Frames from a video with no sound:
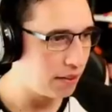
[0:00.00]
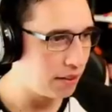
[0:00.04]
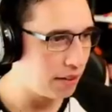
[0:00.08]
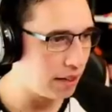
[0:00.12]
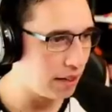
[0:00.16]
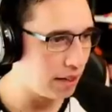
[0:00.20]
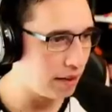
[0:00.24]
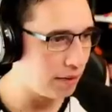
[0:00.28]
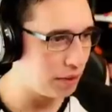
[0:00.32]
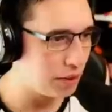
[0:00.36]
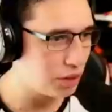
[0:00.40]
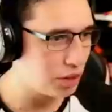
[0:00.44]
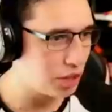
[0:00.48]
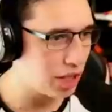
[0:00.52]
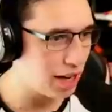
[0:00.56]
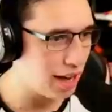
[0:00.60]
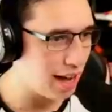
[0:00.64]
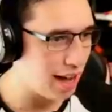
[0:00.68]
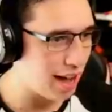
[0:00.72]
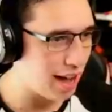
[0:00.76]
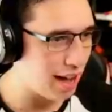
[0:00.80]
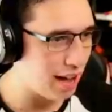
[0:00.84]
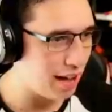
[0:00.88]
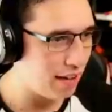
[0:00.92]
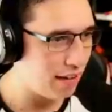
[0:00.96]
Give us
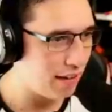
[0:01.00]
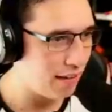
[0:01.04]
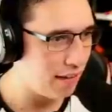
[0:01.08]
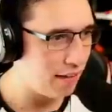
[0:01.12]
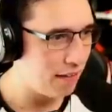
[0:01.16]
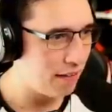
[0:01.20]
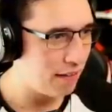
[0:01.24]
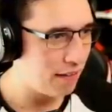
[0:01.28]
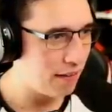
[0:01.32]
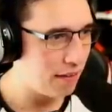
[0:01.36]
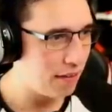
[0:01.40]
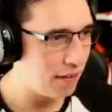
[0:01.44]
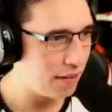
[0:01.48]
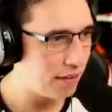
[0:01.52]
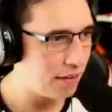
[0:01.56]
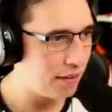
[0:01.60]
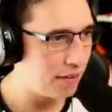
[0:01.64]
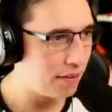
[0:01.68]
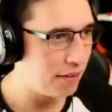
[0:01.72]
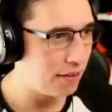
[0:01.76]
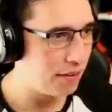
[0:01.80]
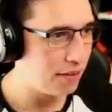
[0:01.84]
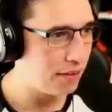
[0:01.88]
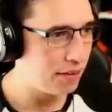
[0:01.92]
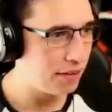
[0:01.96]
that!
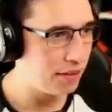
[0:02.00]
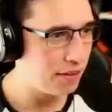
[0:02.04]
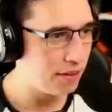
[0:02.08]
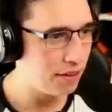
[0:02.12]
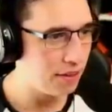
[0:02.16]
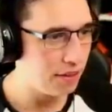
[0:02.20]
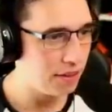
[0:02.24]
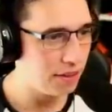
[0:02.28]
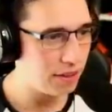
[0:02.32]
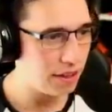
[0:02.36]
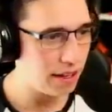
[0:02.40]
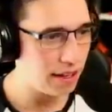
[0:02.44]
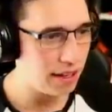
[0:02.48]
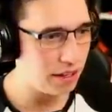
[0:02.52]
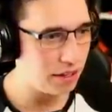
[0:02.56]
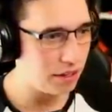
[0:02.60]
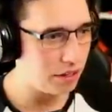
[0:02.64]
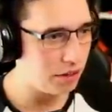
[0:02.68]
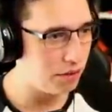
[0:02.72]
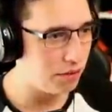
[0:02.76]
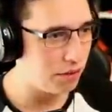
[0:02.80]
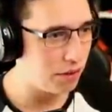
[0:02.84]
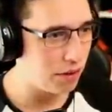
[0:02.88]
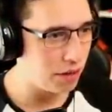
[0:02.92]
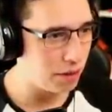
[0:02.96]
Thank
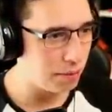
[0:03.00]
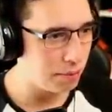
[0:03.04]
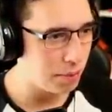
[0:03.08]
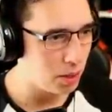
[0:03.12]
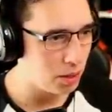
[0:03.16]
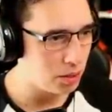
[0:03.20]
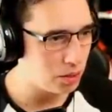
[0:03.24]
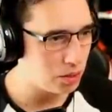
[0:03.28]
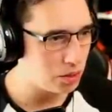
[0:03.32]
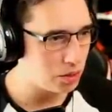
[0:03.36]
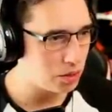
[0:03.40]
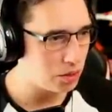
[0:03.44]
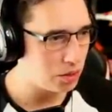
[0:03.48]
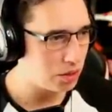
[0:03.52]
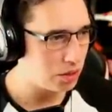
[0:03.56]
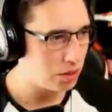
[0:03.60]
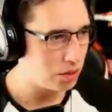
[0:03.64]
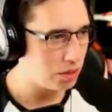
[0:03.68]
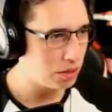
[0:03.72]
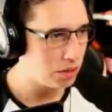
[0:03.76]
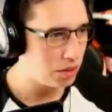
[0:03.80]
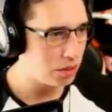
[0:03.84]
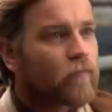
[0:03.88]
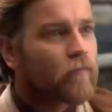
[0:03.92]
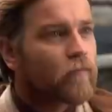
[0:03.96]
you very much.
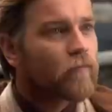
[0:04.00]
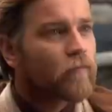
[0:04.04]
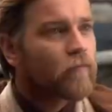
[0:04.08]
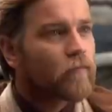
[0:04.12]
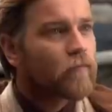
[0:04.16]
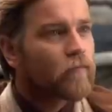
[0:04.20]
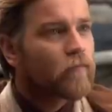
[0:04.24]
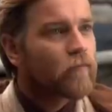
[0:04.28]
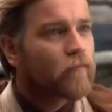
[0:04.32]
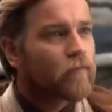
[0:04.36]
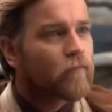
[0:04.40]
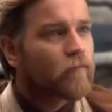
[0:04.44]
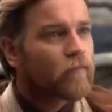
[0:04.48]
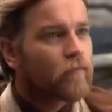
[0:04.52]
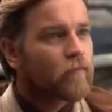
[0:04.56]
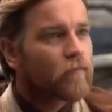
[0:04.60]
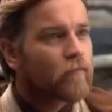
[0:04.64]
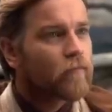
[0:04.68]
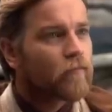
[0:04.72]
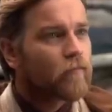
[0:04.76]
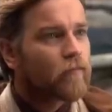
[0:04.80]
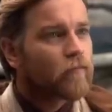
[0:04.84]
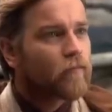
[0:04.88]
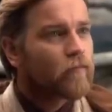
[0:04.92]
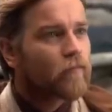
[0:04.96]
I've got the
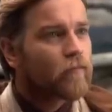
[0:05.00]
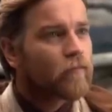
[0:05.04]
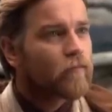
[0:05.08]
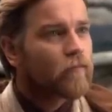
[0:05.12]
high ground,